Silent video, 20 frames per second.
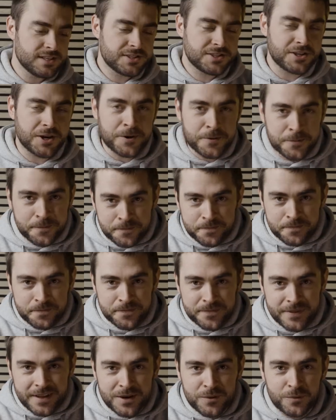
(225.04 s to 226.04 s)
So,
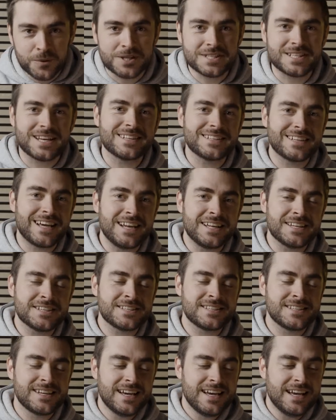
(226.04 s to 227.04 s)
what does that tell
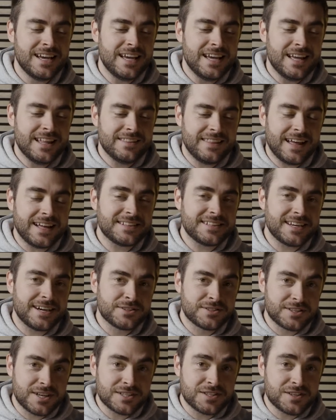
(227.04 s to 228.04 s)
us? That
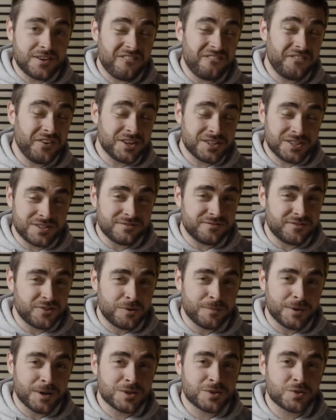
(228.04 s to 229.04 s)
tells us, first and
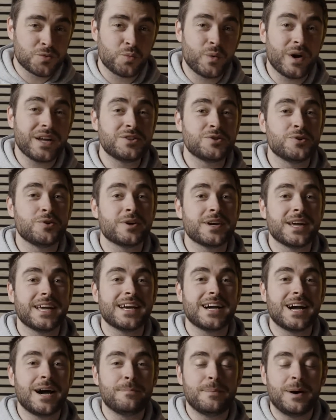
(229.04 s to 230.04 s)
foremost, we're
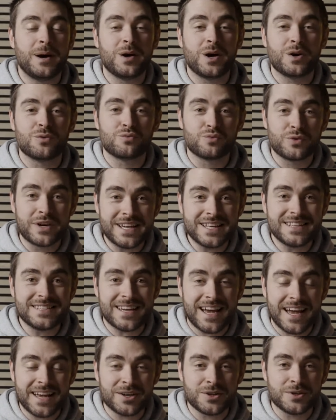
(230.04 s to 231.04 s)
talking about a
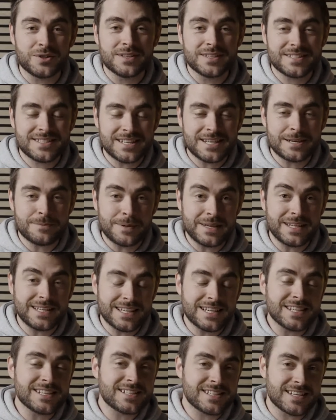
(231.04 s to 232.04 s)
retail
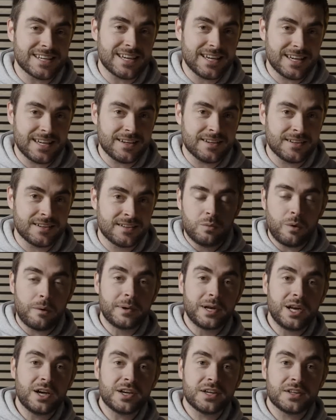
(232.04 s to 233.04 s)
CBDC here. When
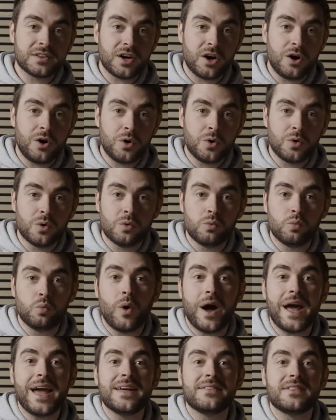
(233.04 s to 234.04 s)
we look at the whole
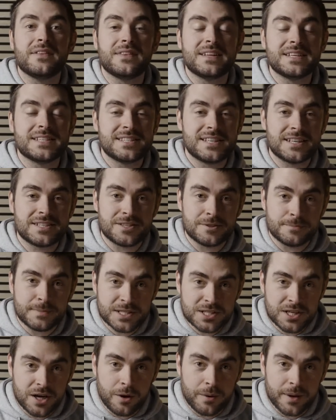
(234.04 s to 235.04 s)
way that this system
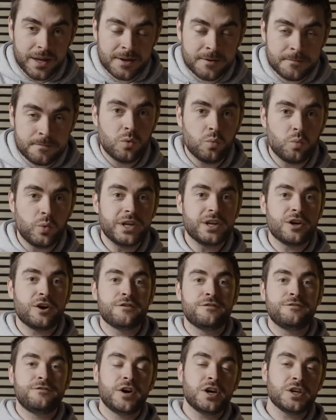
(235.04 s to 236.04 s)
is going, we know,
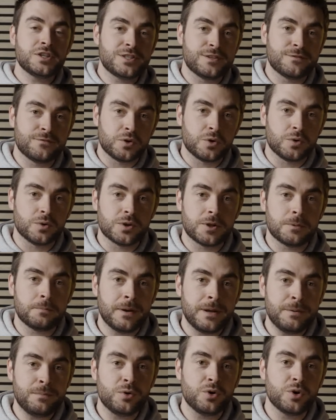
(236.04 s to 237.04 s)
first of all, the
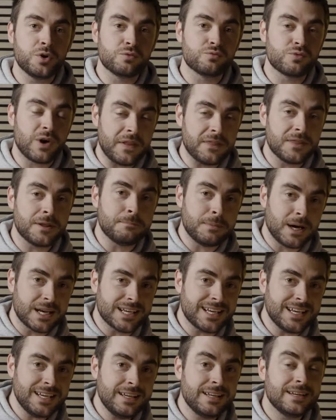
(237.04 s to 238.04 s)
people who run the
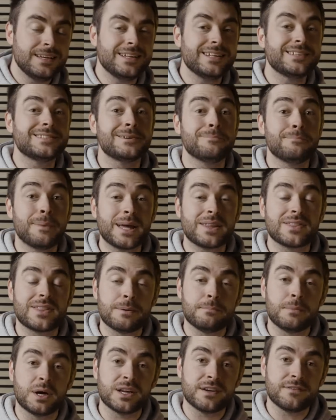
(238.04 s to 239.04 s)
money need to make their
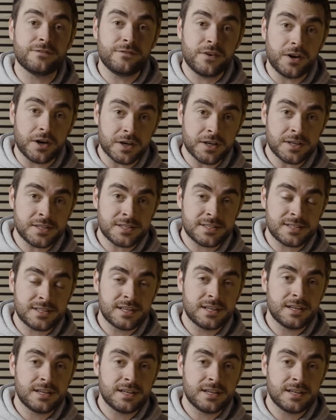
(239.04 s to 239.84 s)
money first,